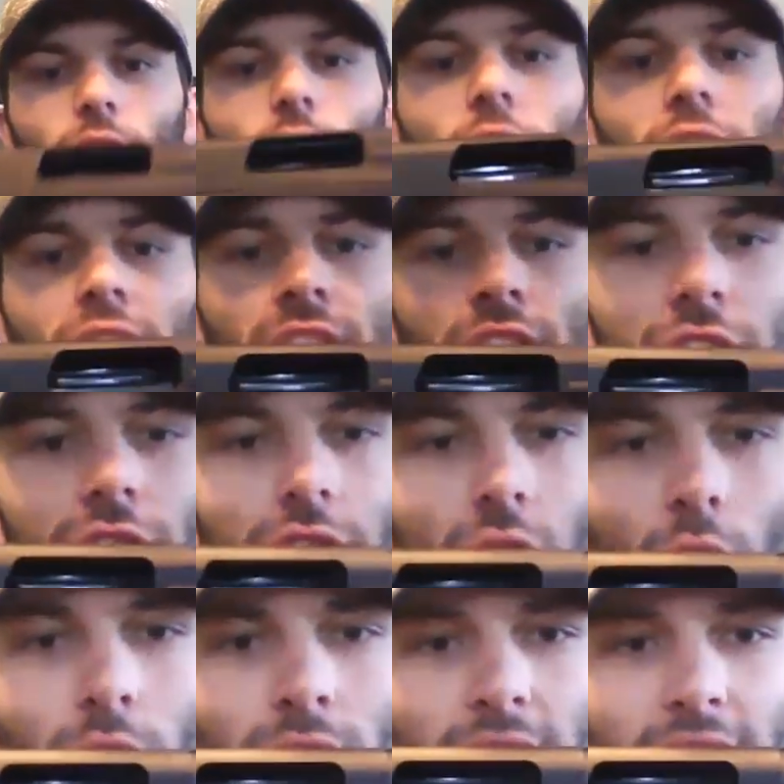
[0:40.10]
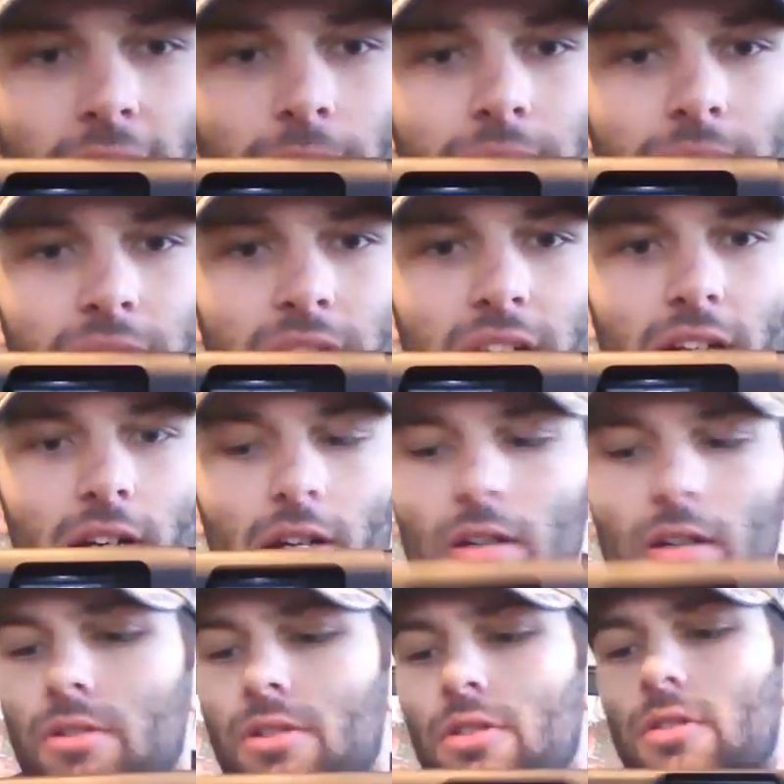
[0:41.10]
Gun is totally empty
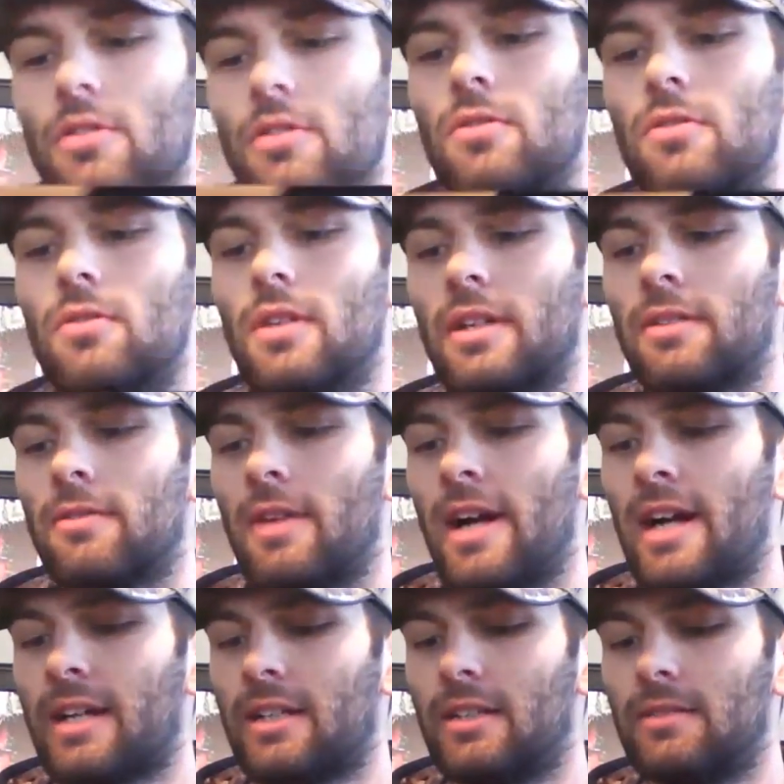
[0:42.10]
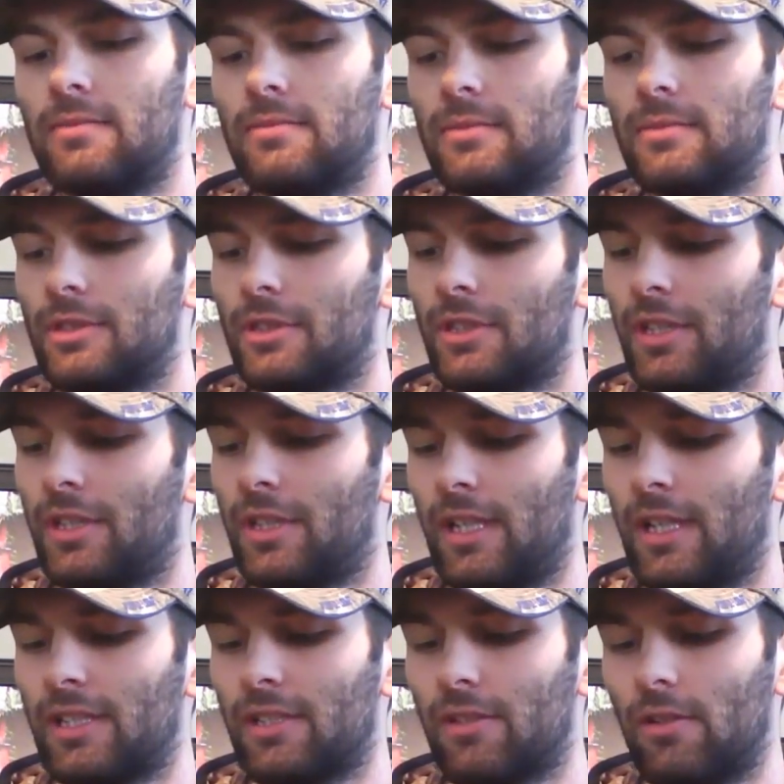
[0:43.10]
here, so I can rack it so you
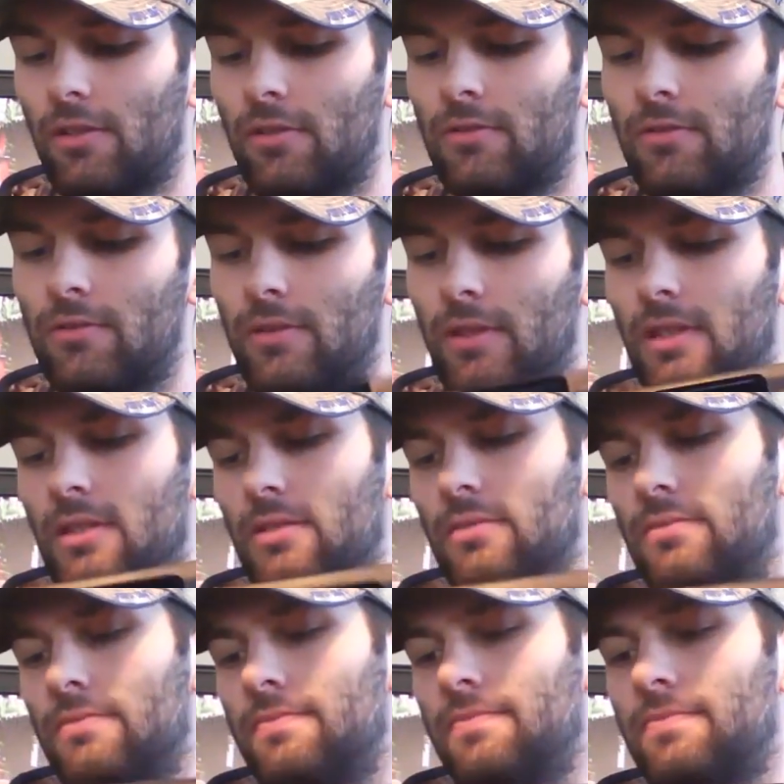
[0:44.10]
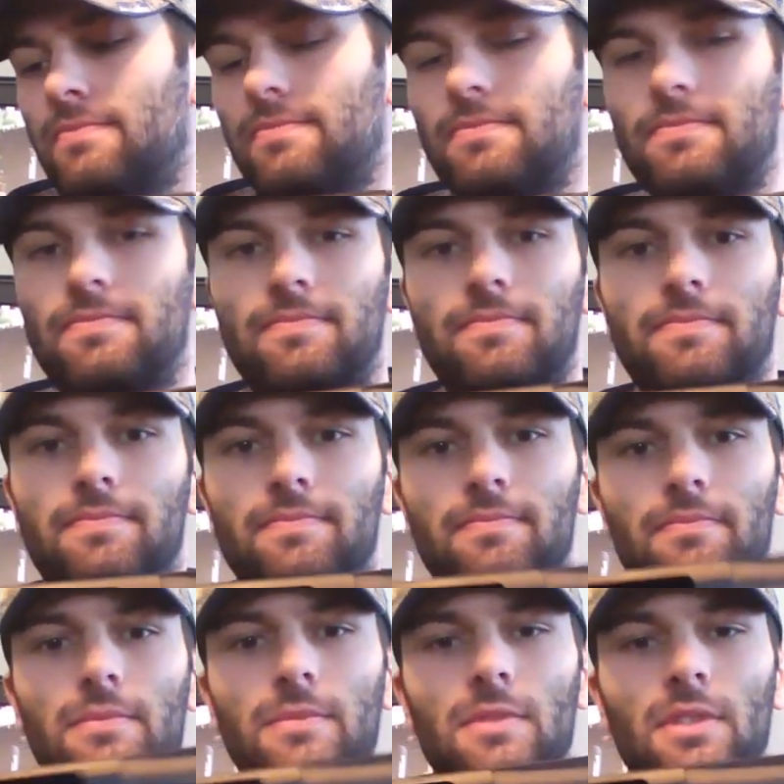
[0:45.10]
guys know
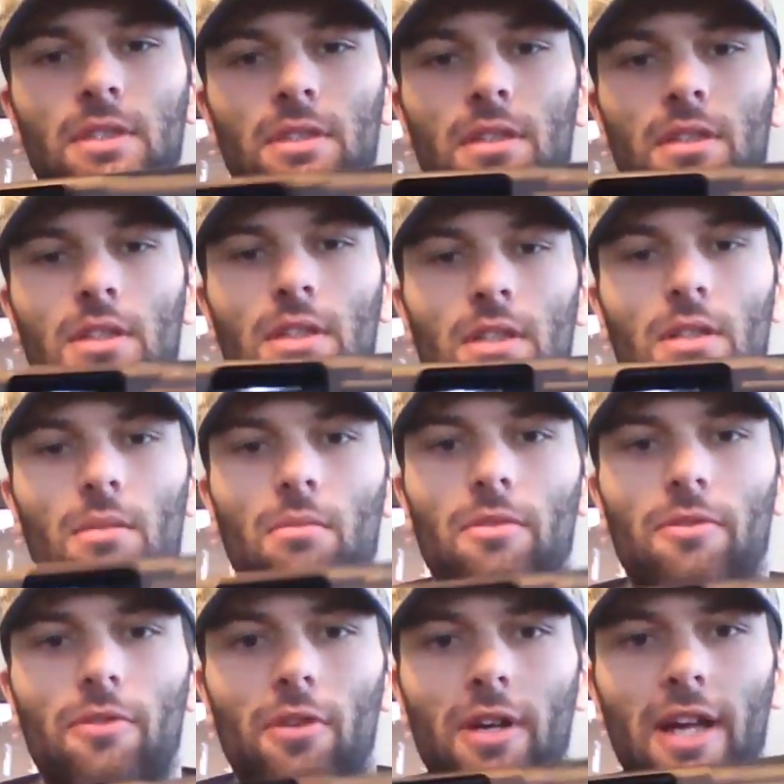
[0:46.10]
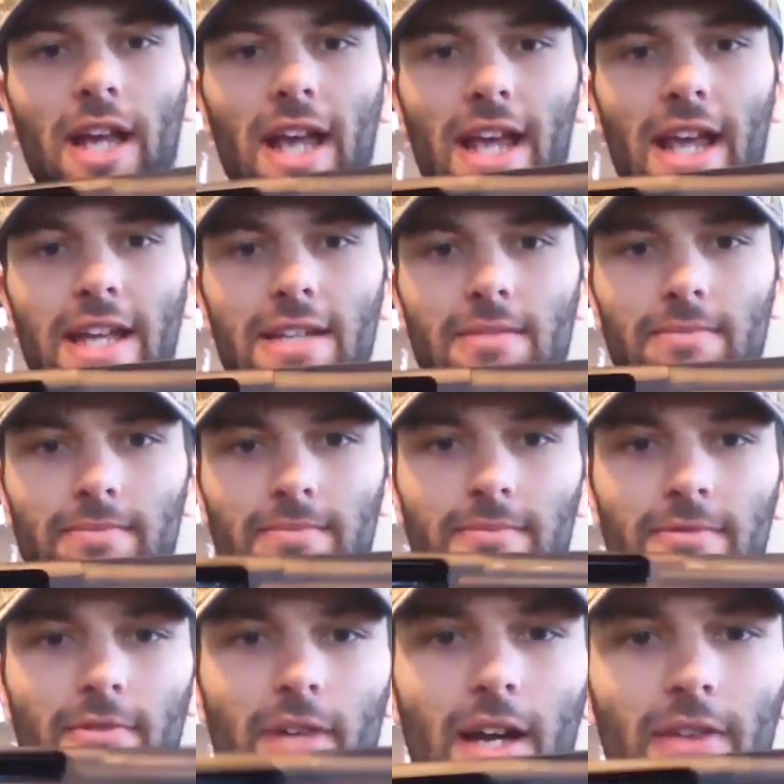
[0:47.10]
before I get hate
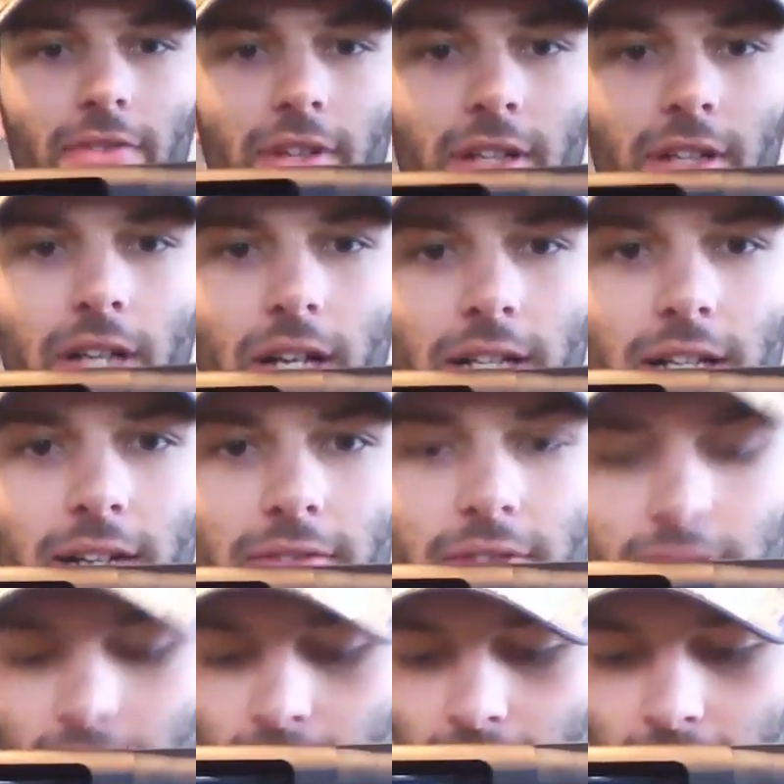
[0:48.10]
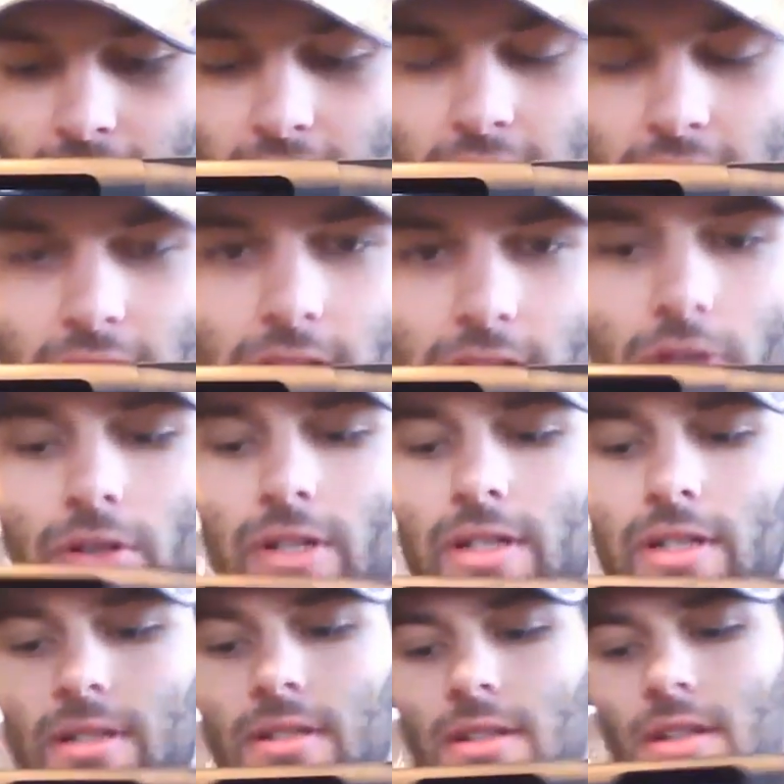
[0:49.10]
for having a gun and everything. It is
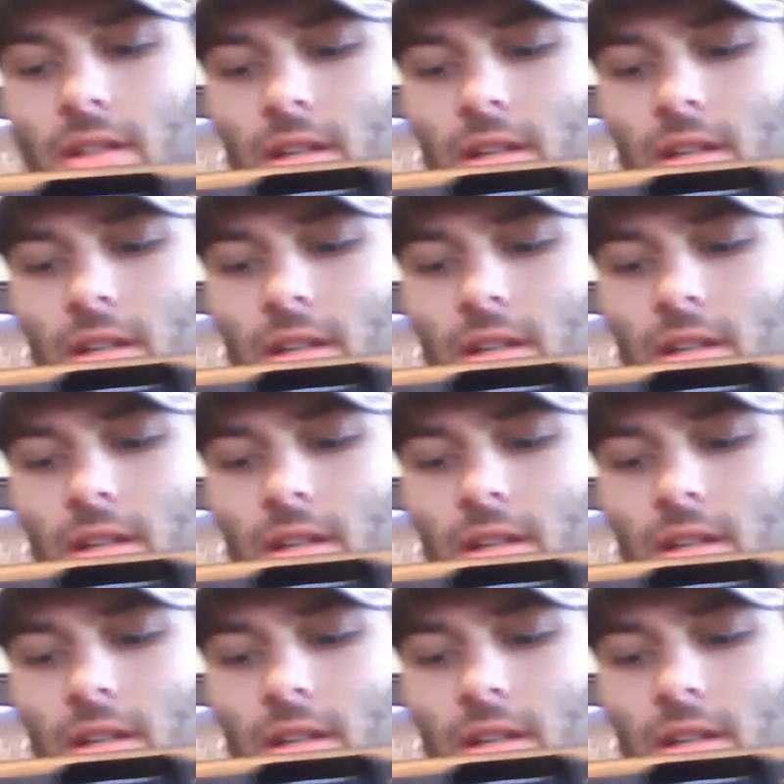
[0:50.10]
unloaded.